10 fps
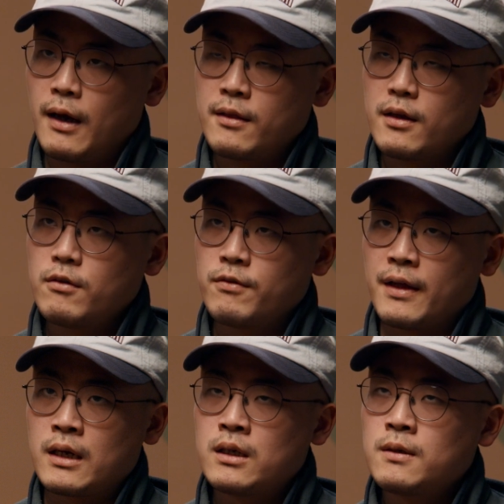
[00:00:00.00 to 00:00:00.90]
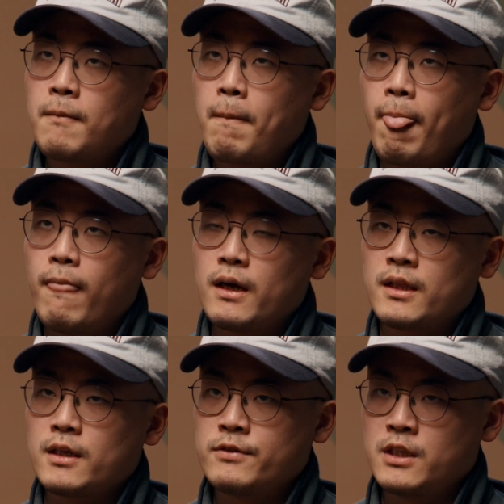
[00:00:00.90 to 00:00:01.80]
I think of
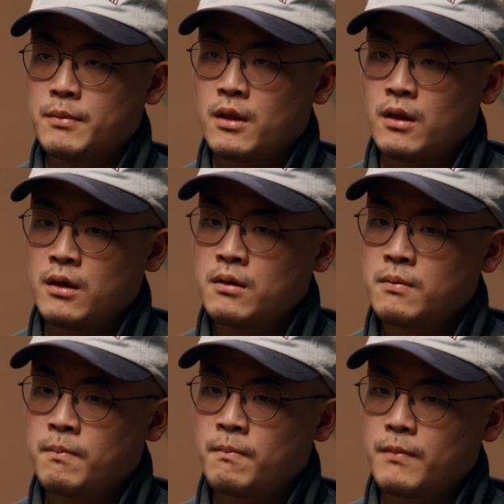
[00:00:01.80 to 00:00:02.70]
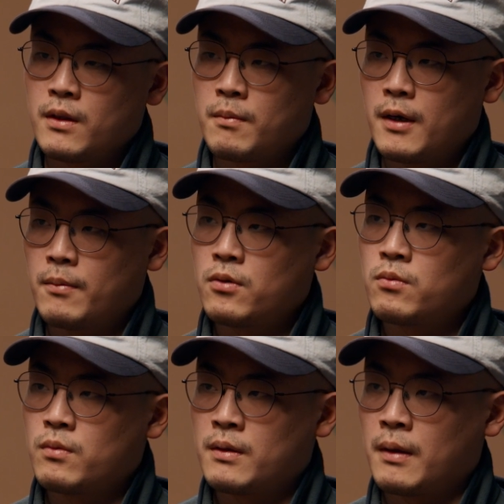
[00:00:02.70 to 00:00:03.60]
Timothy in the Bible,
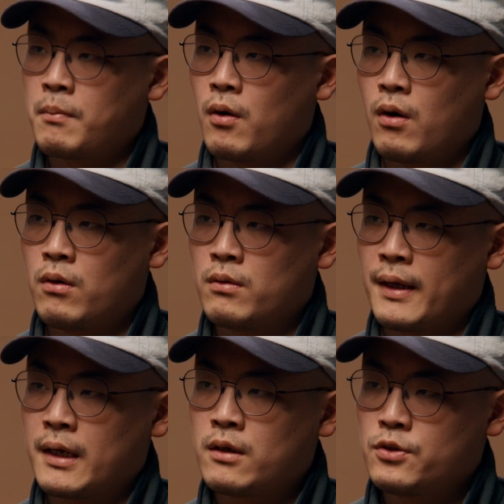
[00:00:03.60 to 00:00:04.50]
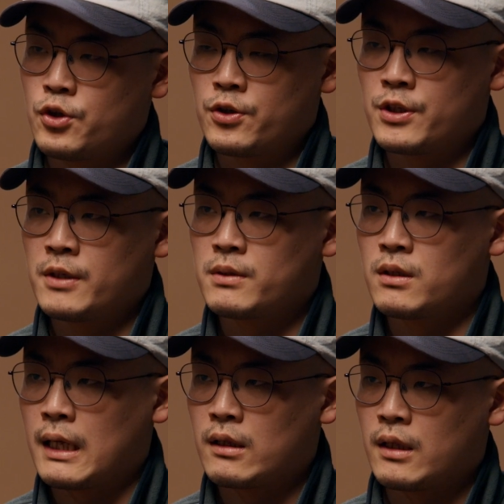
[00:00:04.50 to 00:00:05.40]
and like Paul charging him
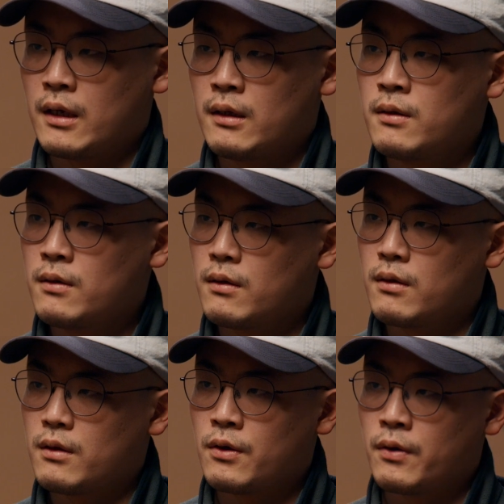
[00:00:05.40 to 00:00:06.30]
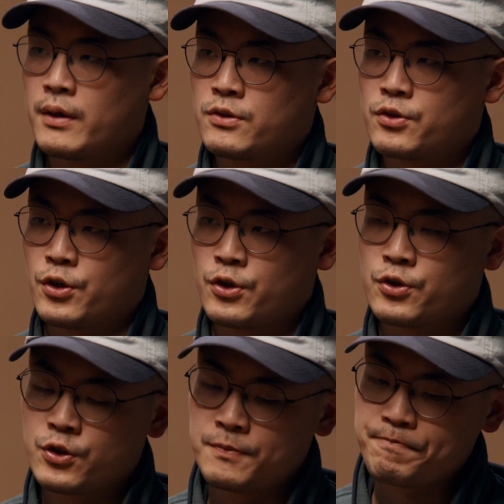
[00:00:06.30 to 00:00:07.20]
to lead, his
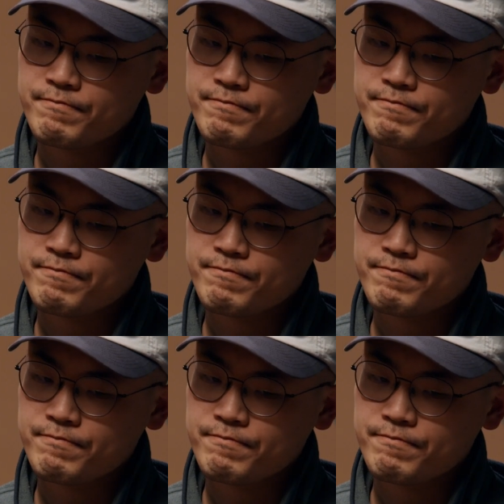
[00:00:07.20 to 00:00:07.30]
church.